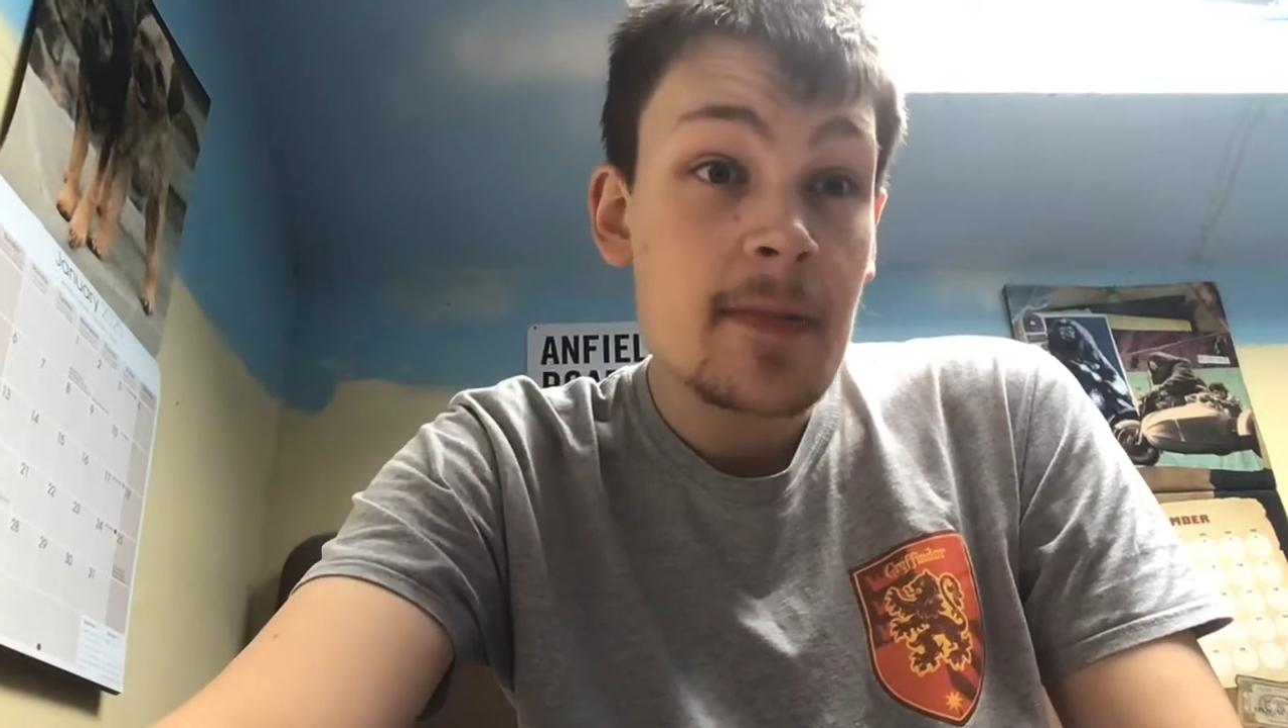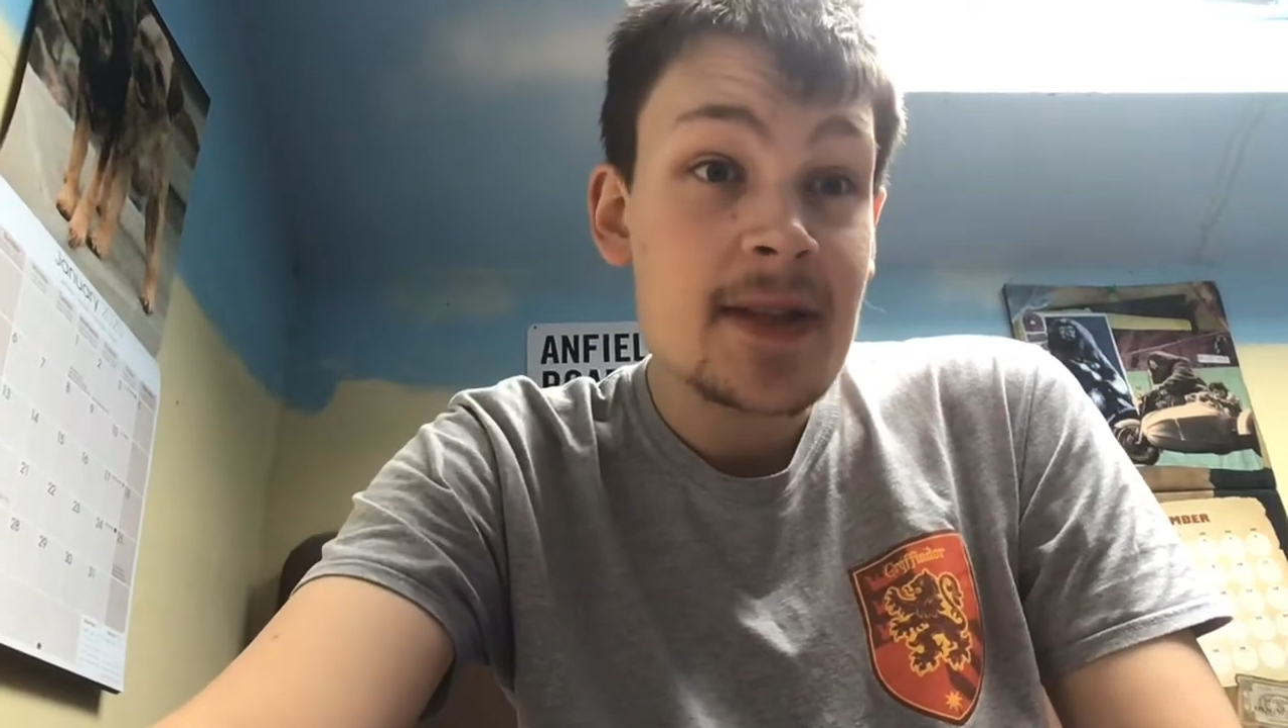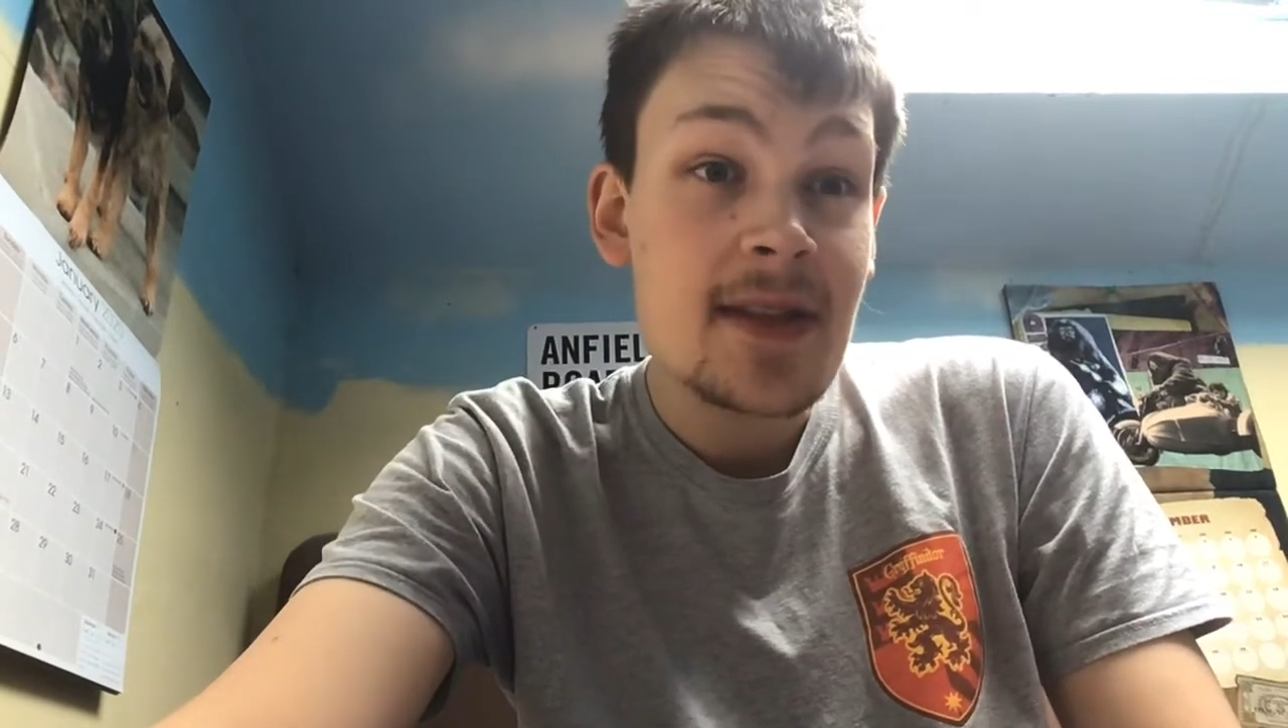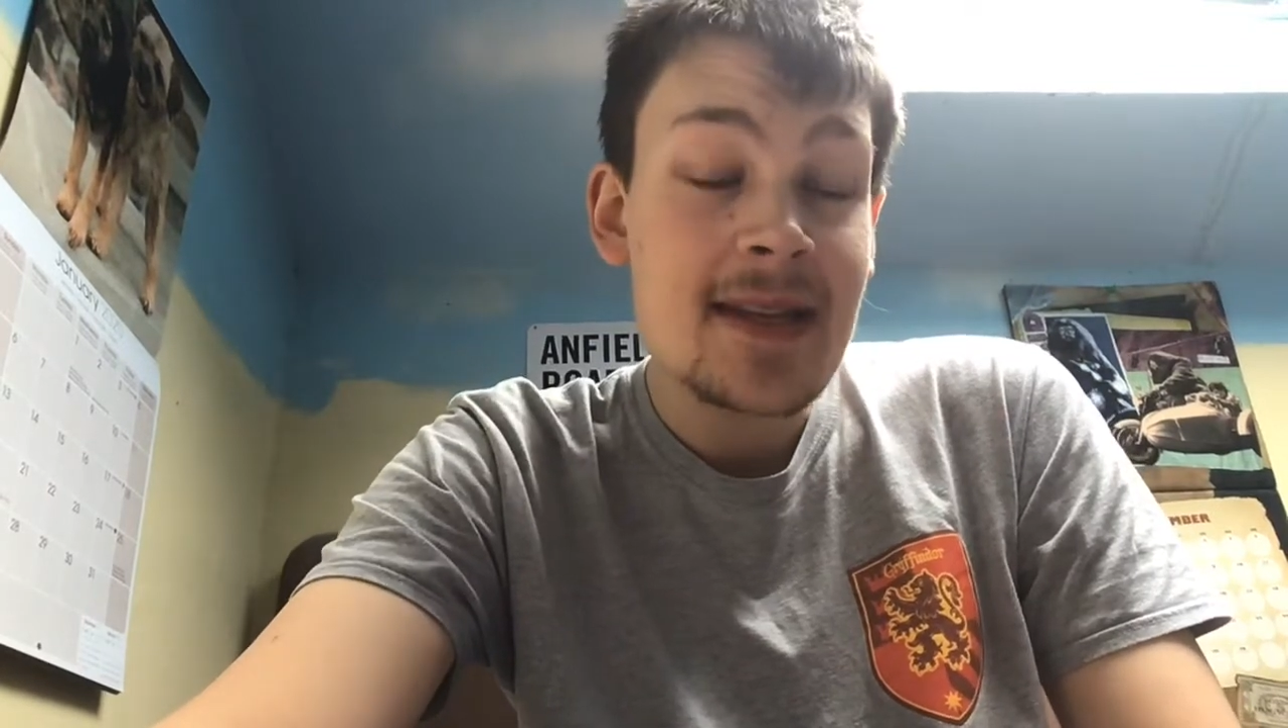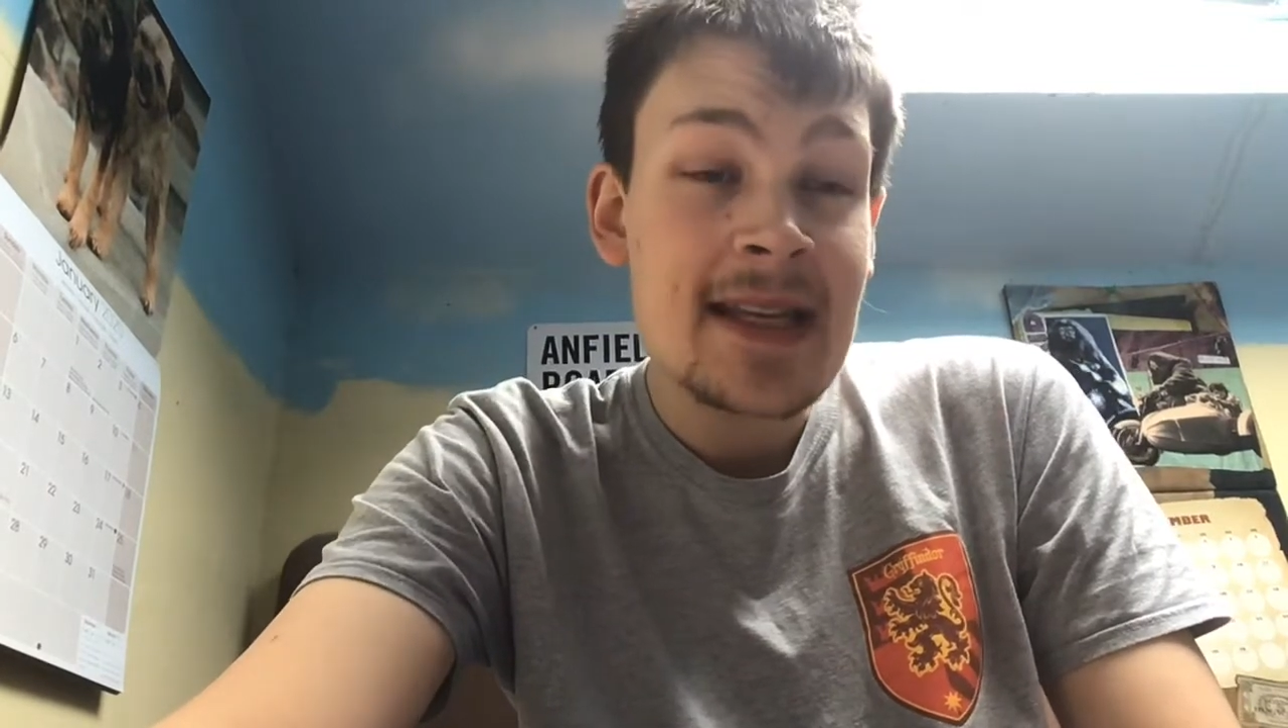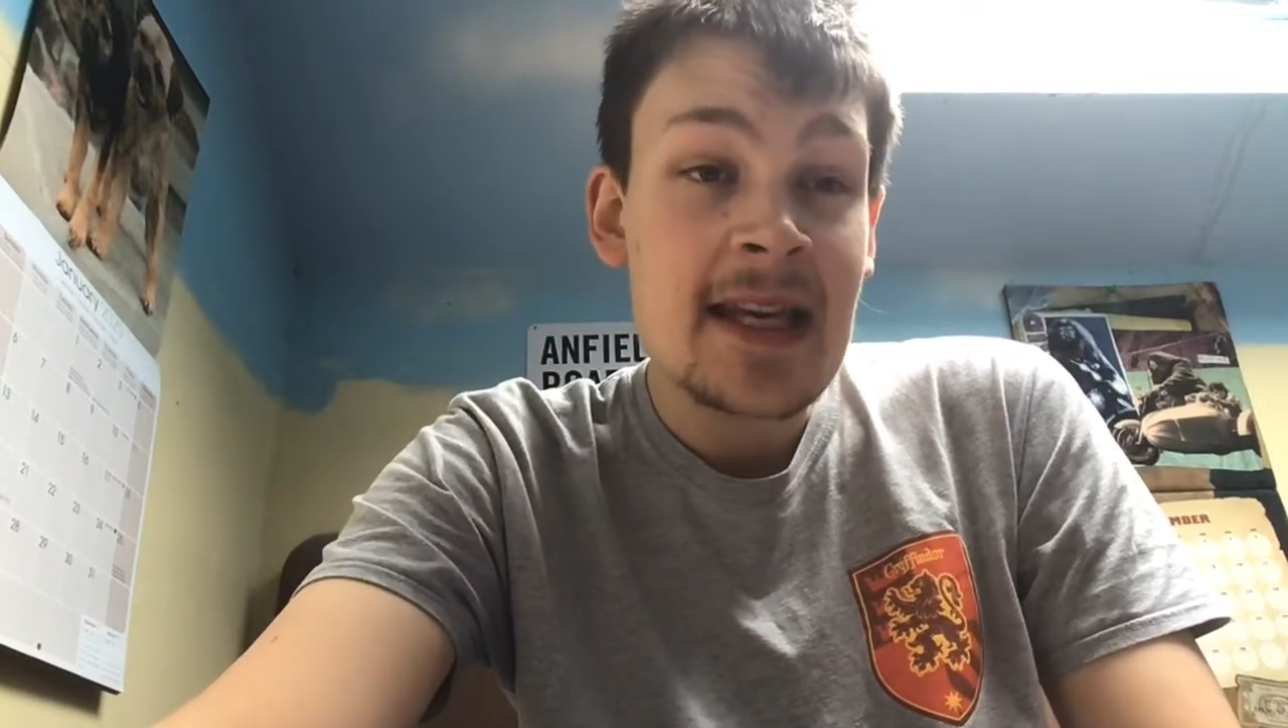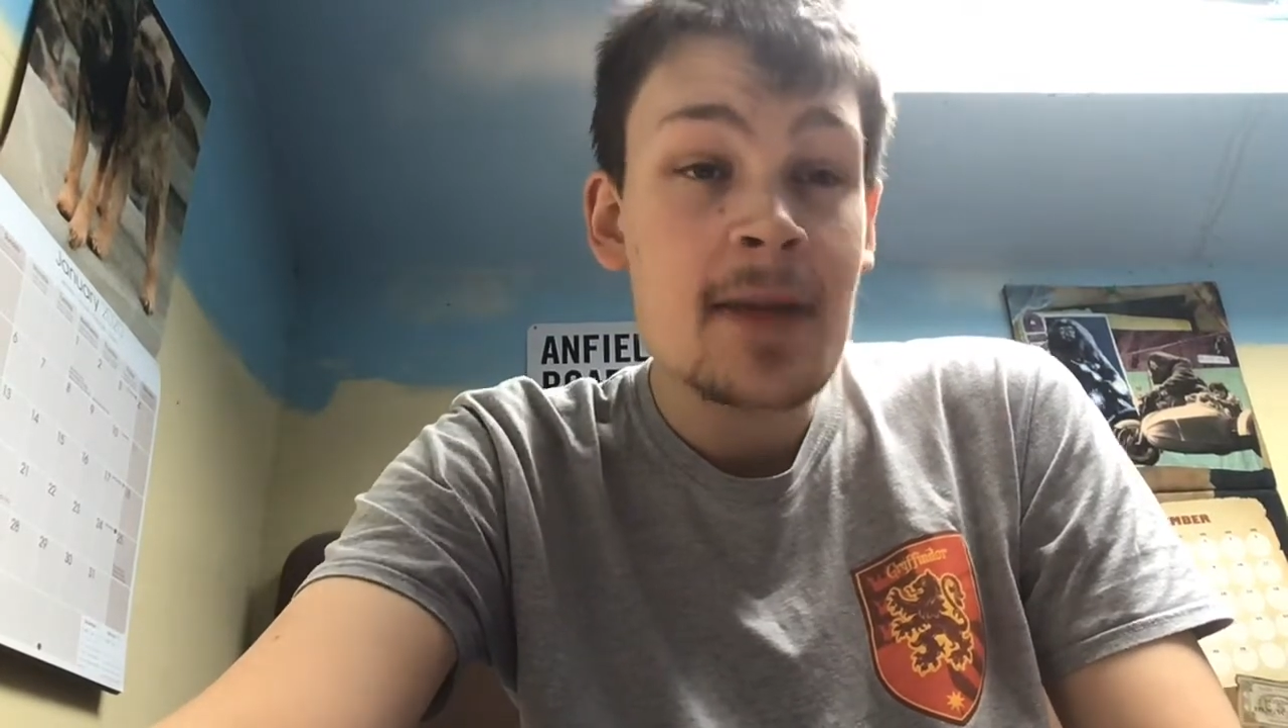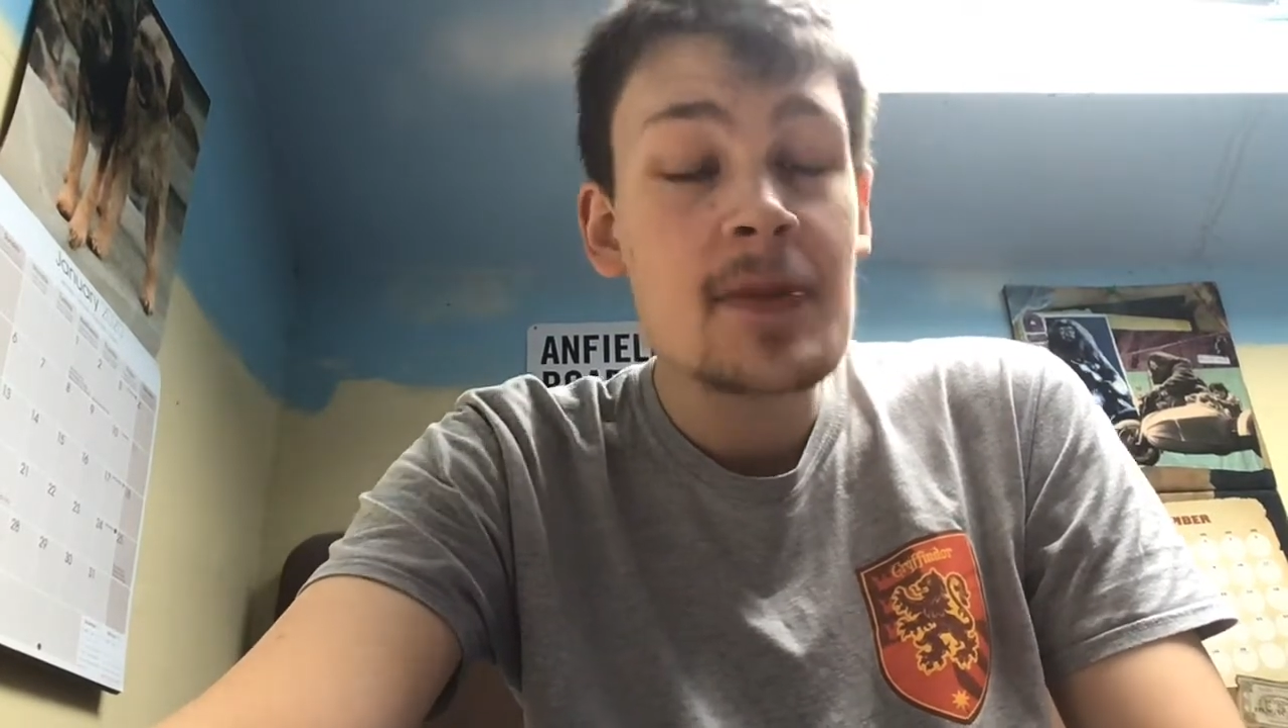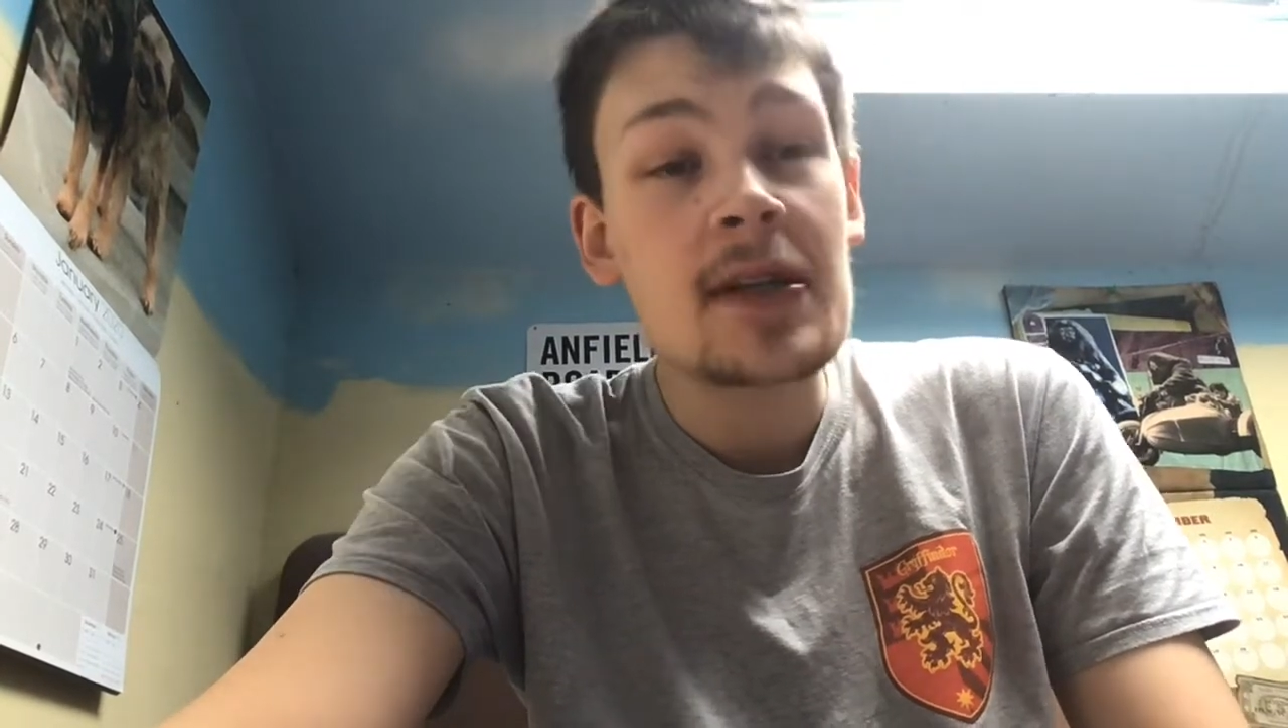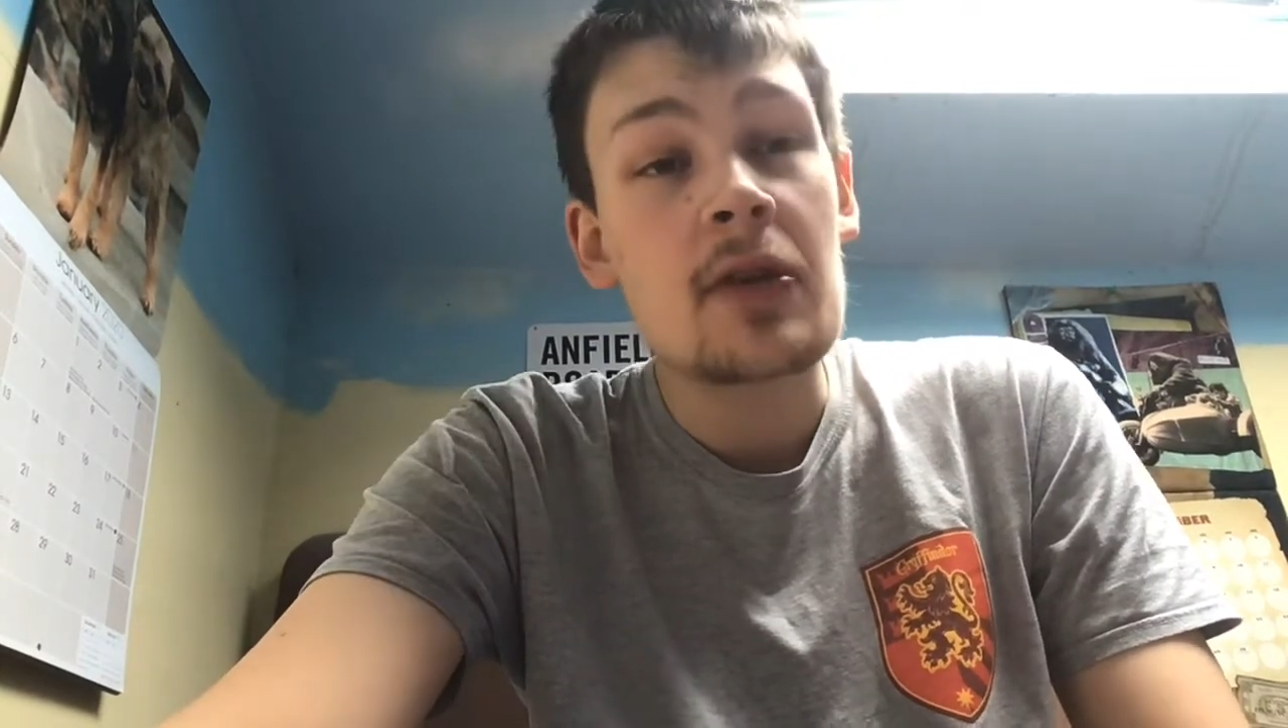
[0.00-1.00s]
to miss three
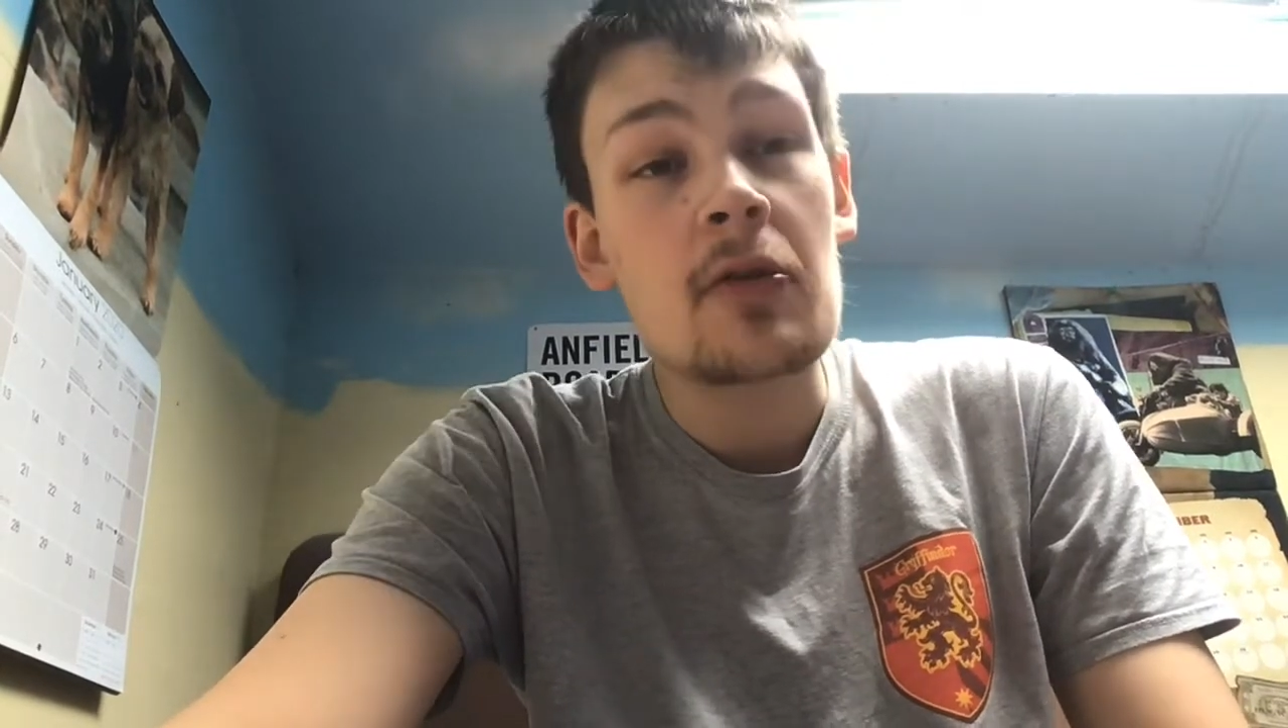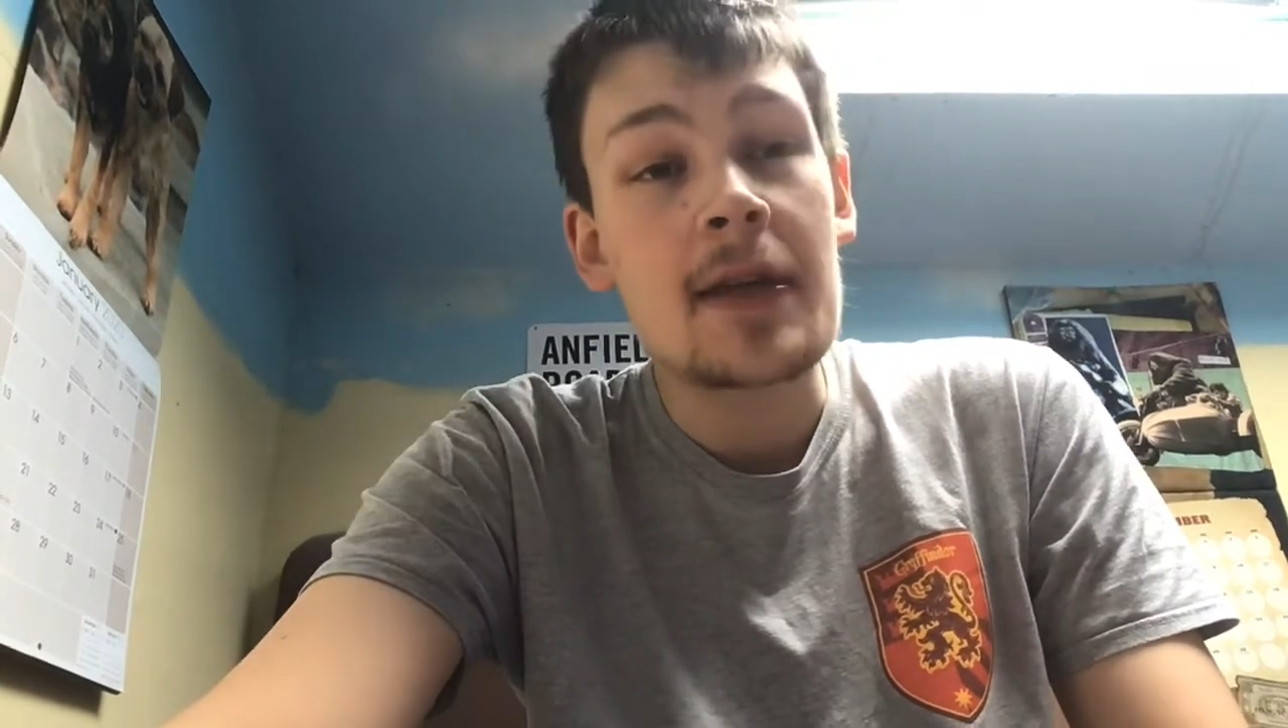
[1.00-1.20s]
games now,